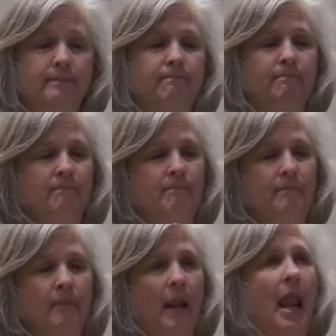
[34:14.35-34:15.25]
This will
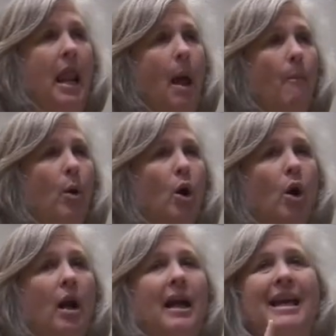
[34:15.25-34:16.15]
not work
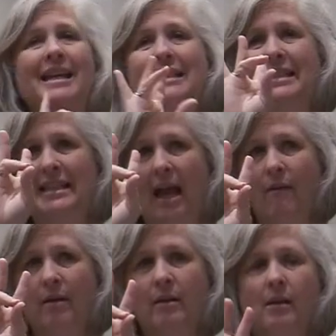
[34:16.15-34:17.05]
unless you do it in a
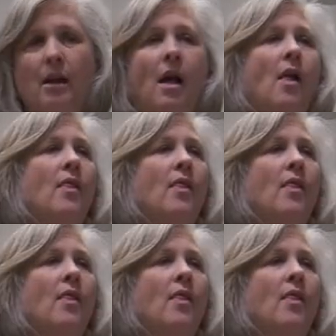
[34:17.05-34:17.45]
7-day period.